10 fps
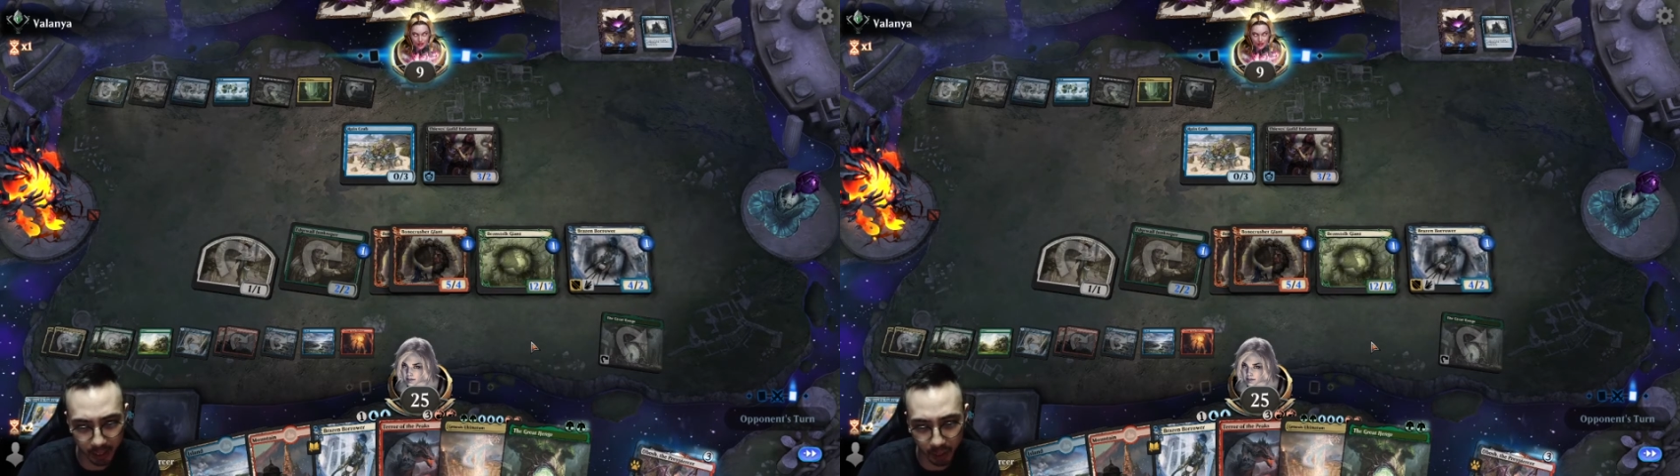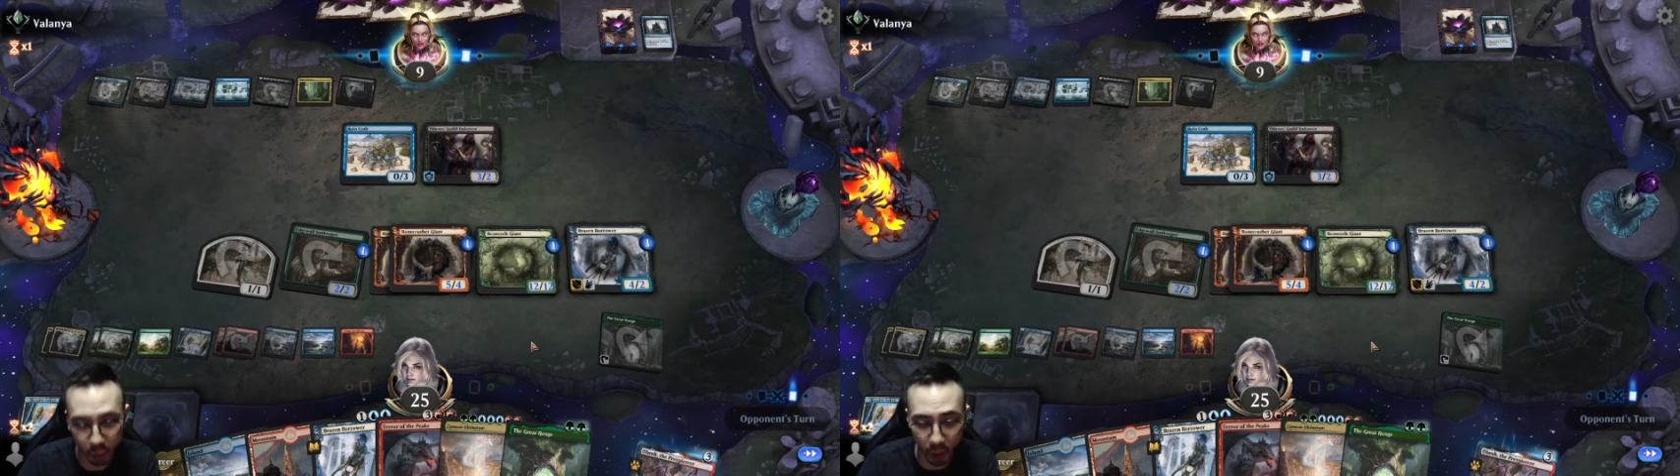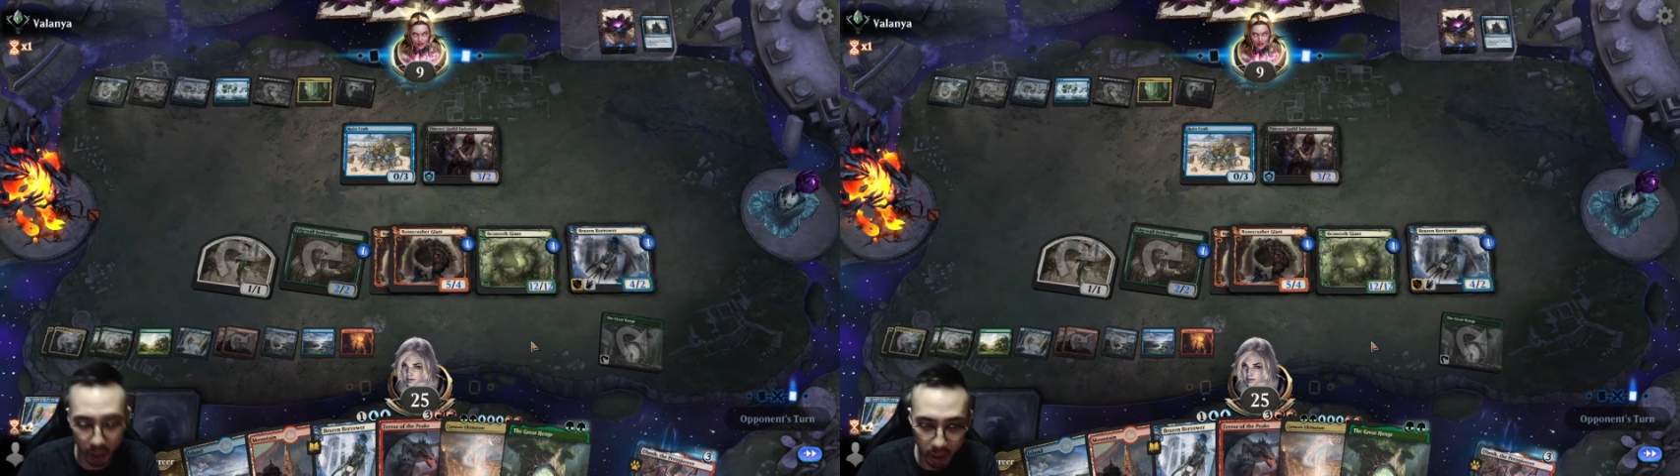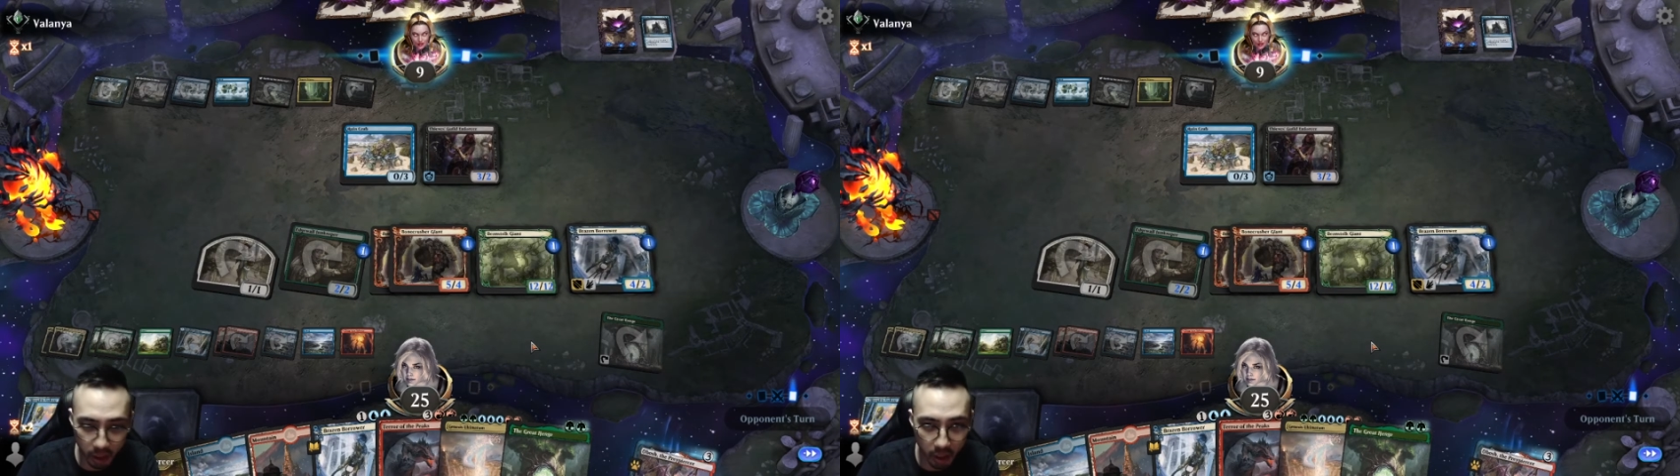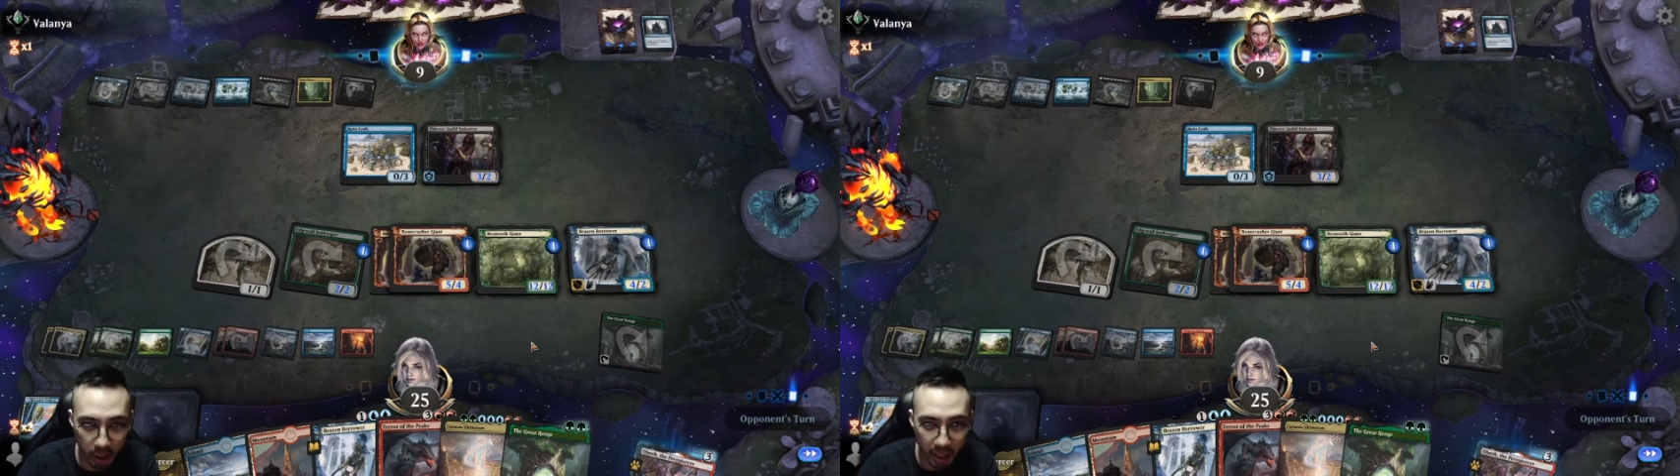like water,
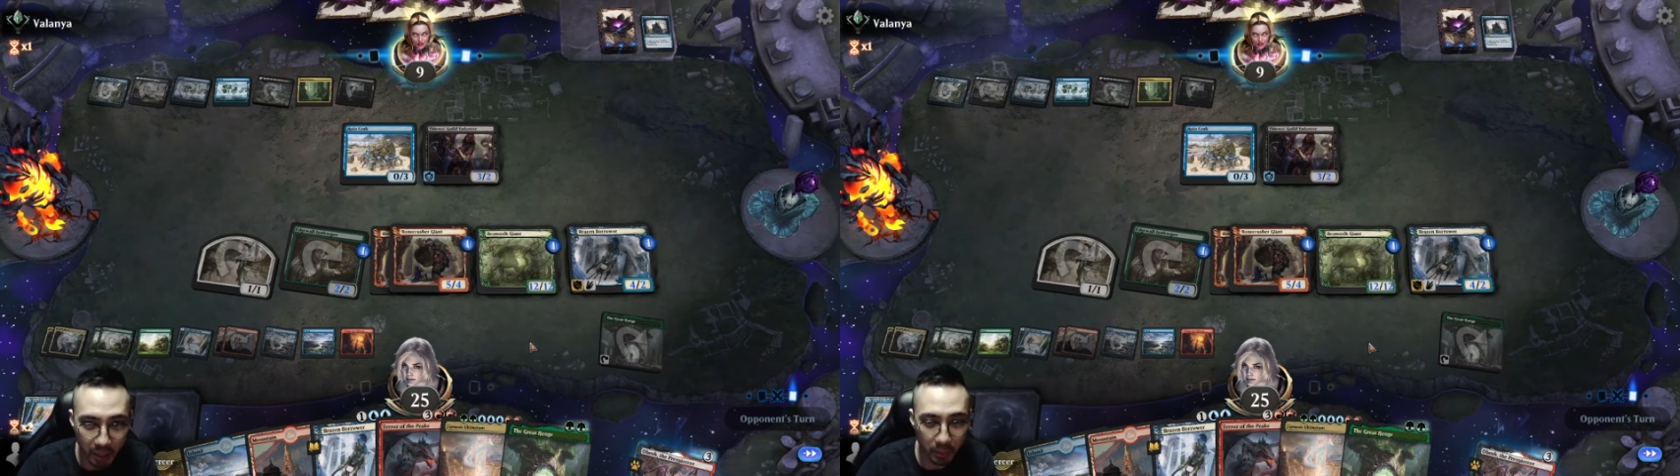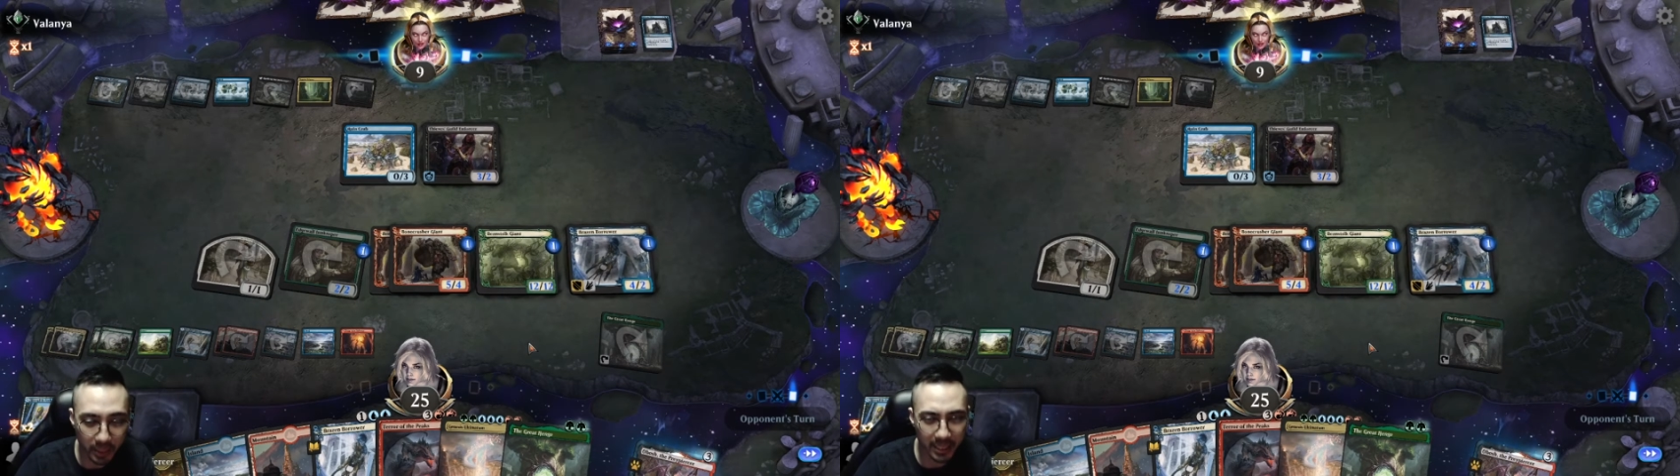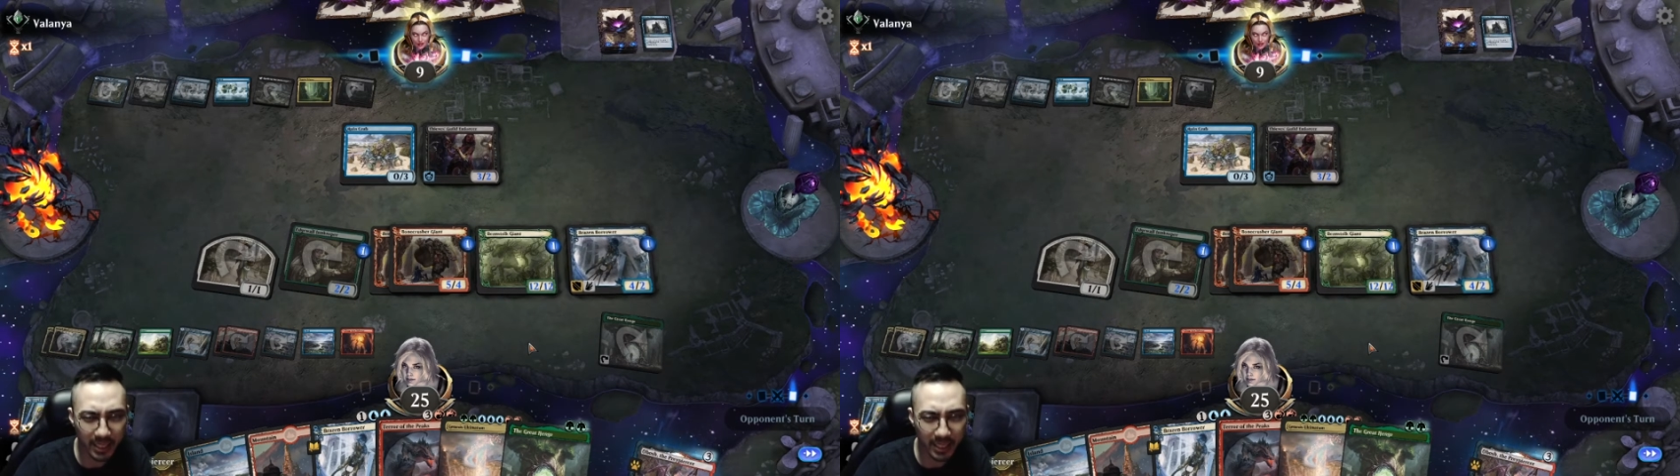but